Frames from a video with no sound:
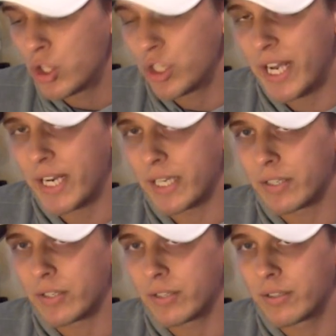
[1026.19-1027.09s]

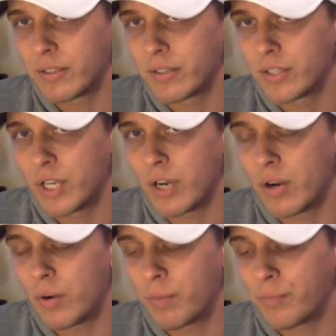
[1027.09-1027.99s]
standings.
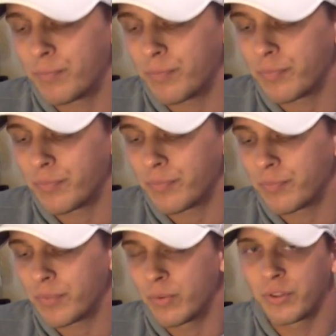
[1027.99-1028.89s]
So
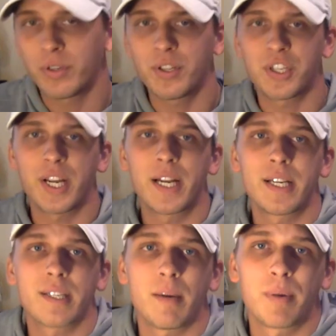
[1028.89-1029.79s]
we'll throw the
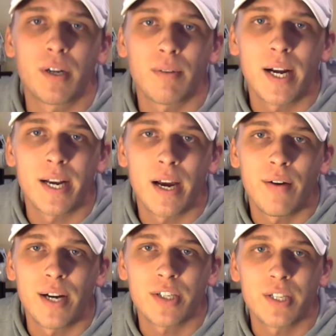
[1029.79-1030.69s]
standings up here right
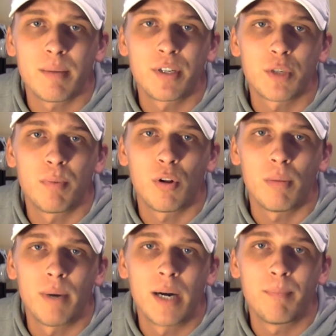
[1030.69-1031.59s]
now. Actually, let me just pull
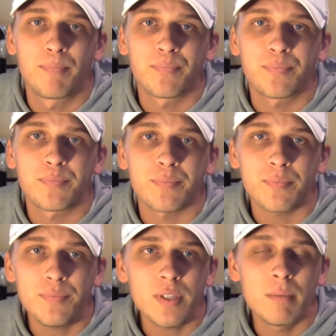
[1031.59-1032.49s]
them up.
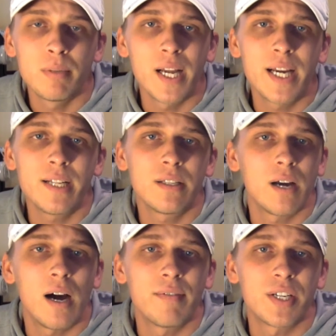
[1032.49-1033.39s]
Blaine,
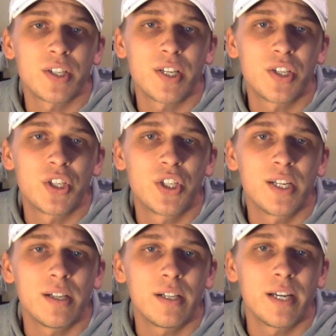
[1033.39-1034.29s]
obviously,
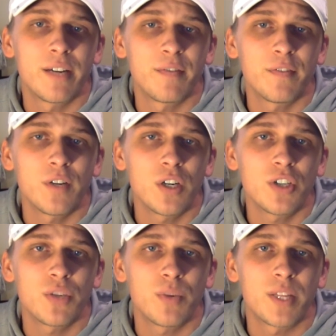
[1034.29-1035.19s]
still in
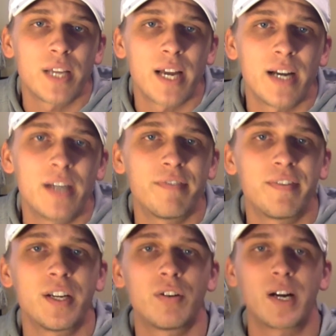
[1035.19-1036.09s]
first with that
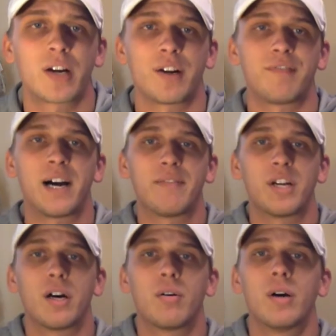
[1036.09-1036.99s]
undefeated record at
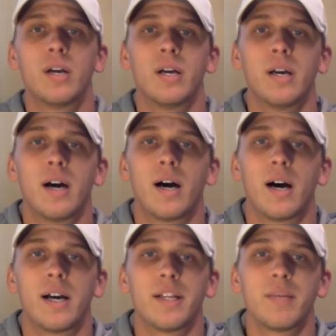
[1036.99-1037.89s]
5-0.
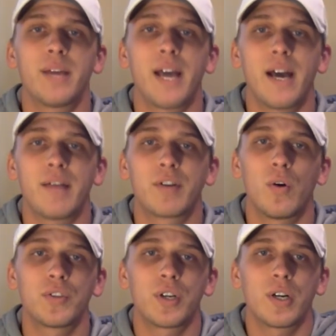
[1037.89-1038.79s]
And then we have
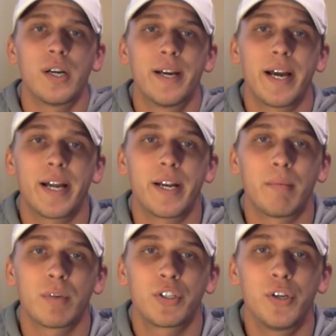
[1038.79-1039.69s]
Coulter at
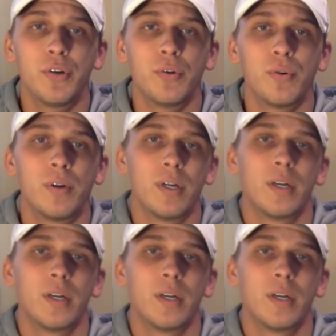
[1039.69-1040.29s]
#2,